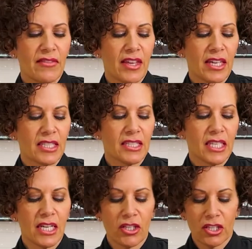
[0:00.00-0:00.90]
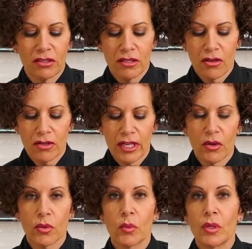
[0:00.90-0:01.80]
that container, okay,
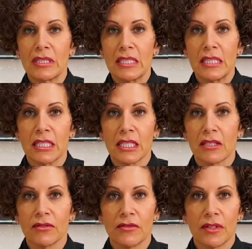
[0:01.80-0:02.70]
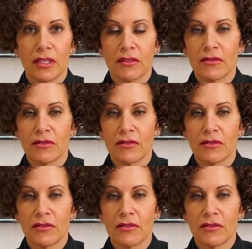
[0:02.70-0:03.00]
or 1 stick of